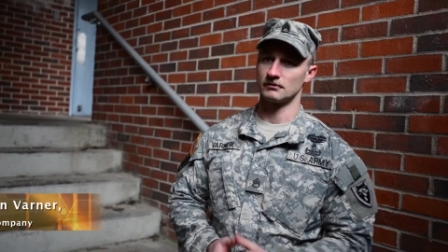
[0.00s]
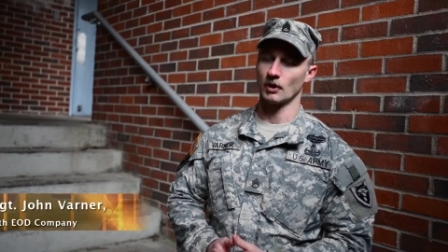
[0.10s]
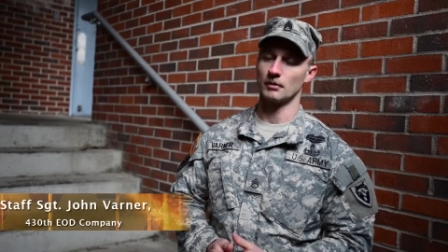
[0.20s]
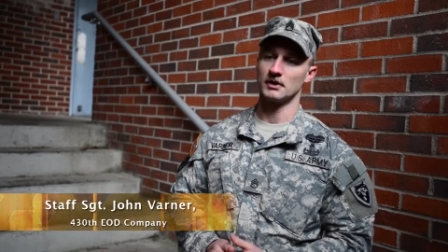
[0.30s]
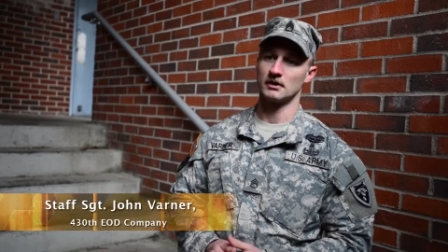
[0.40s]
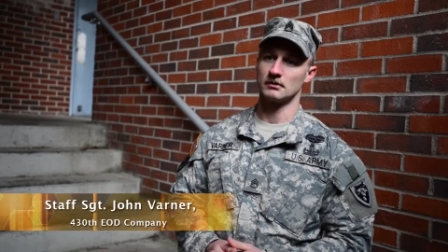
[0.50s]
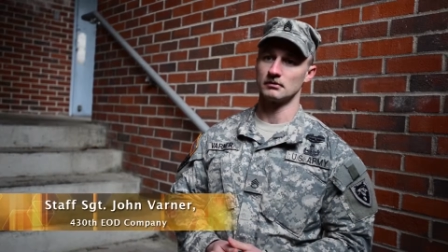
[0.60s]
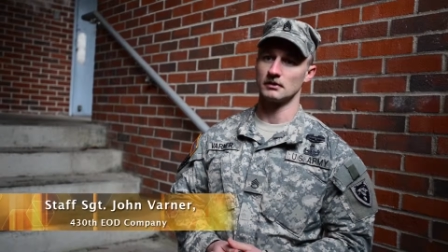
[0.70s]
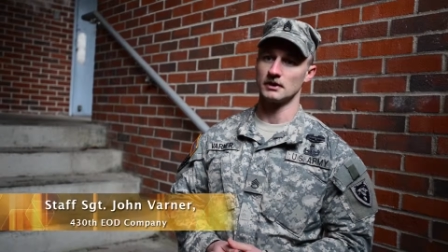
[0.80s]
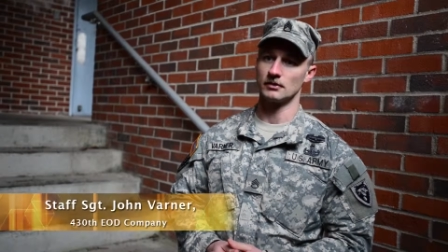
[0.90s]
Army
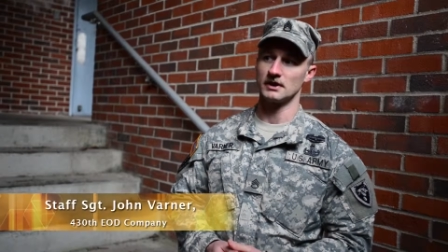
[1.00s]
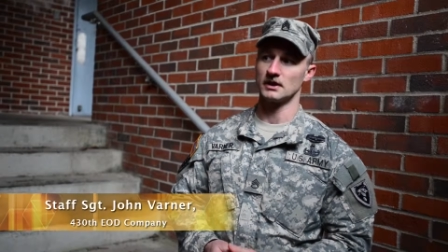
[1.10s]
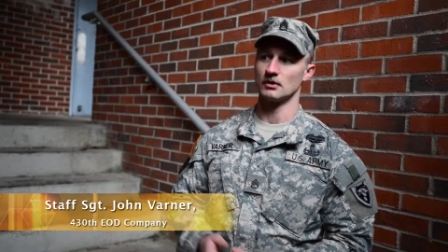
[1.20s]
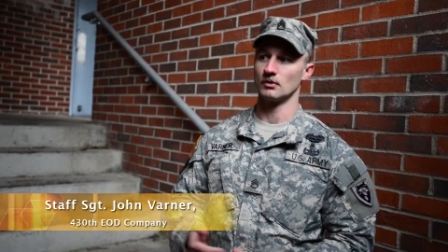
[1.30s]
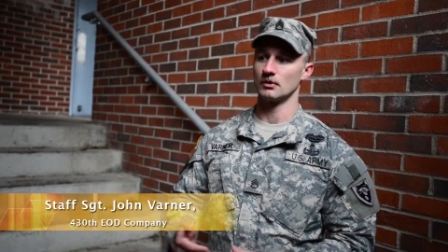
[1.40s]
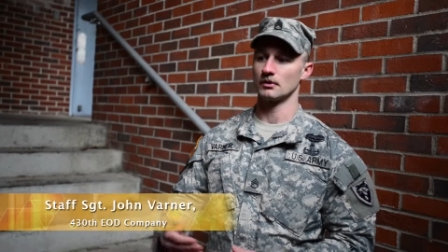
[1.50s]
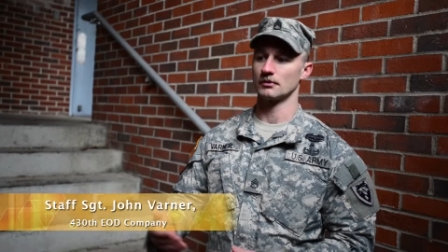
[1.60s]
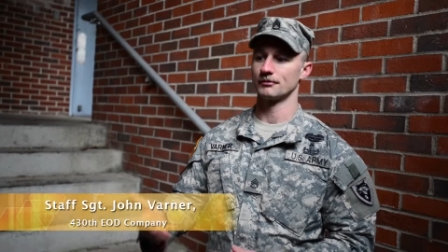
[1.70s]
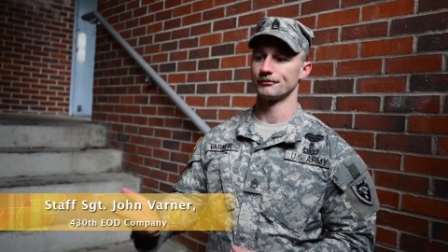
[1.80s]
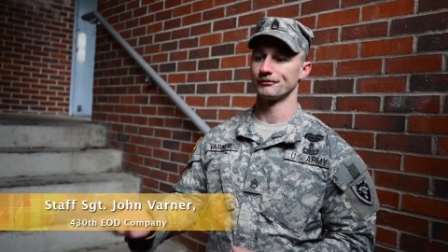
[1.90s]
EOD
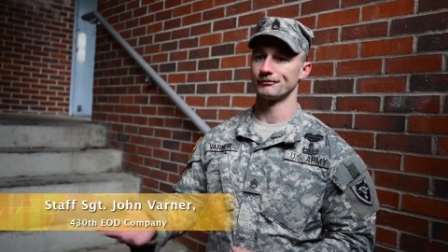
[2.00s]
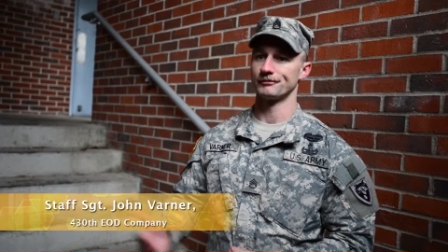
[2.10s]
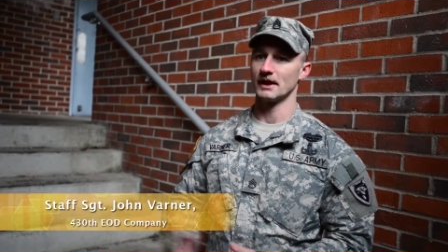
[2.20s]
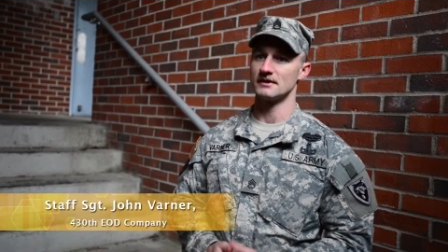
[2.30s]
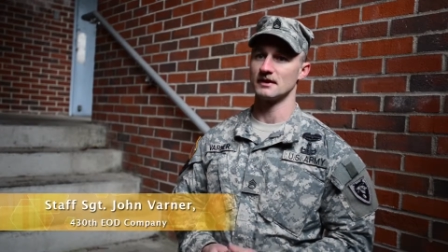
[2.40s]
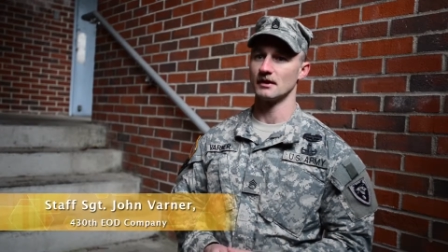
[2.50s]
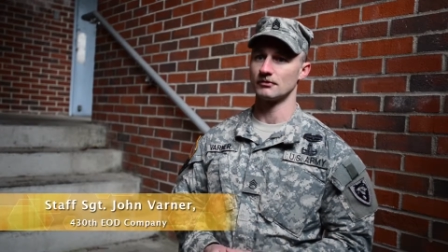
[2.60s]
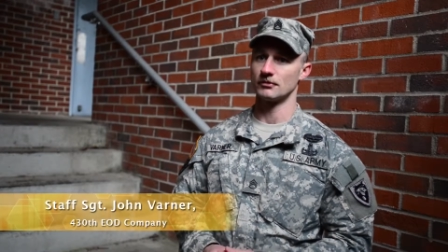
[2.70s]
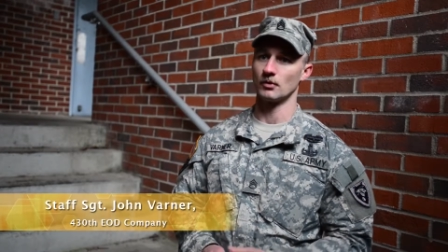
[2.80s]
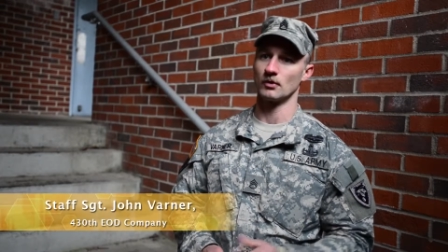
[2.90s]
or
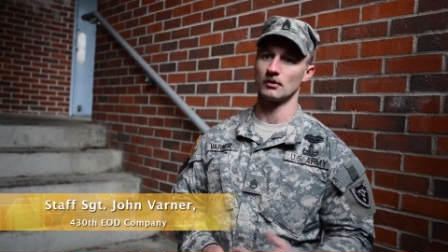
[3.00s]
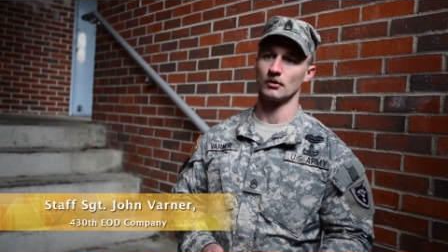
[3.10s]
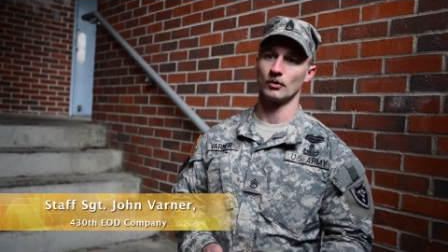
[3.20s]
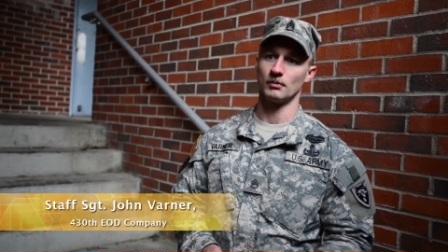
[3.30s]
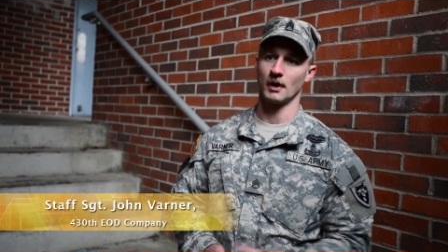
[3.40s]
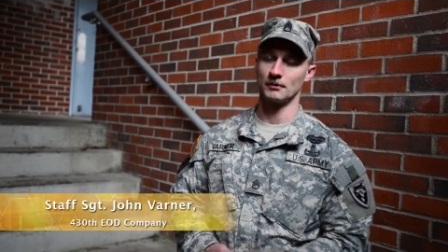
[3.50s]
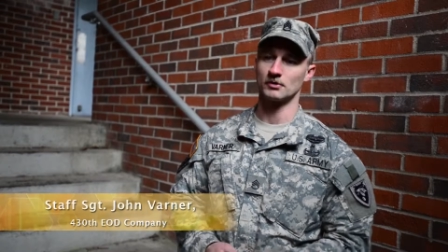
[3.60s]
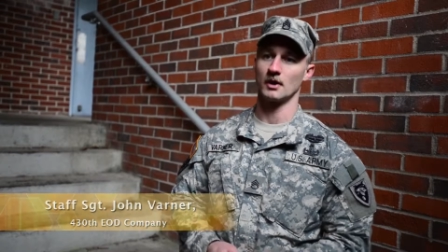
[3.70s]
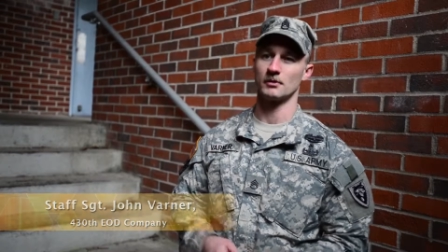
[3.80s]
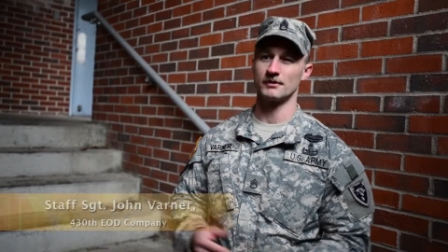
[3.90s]
ATF or local bomb
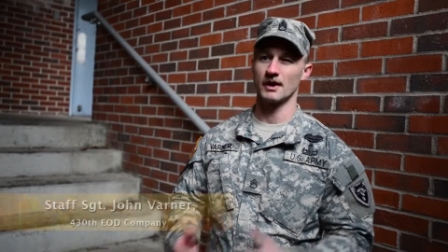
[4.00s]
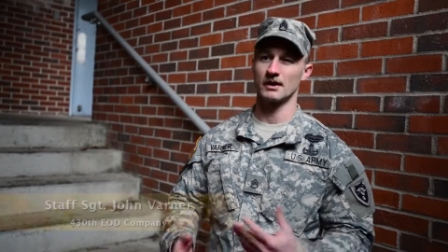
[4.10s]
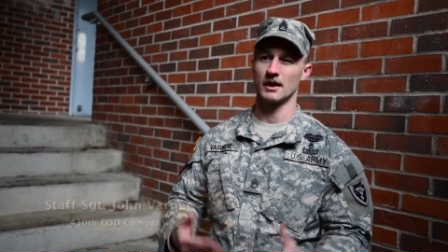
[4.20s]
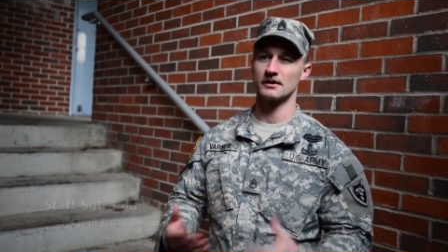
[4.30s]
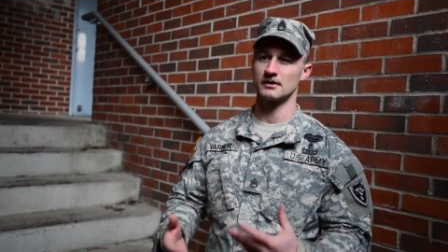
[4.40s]
squad. We've got a lot of